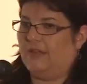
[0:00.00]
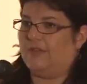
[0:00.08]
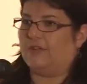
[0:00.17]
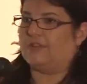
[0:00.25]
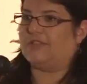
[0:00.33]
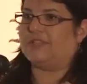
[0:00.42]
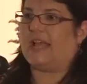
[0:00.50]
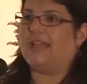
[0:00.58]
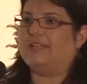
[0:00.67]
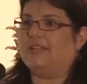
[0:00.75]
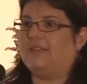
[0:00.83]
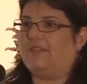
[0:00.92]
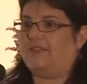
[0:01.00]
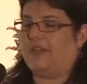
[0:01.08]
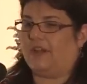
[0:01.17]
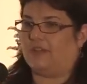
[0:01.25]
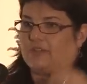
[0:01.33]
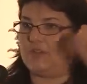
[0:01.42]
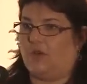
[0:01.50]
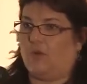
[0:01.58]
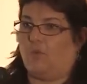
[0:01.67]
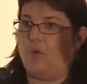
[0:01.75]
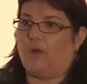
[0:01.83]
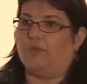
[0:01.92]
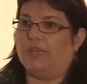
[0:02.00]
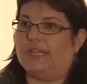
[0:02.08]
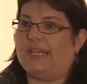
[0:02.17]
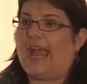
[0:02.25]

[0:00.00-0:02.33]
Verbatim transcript: There's this idea that there's what really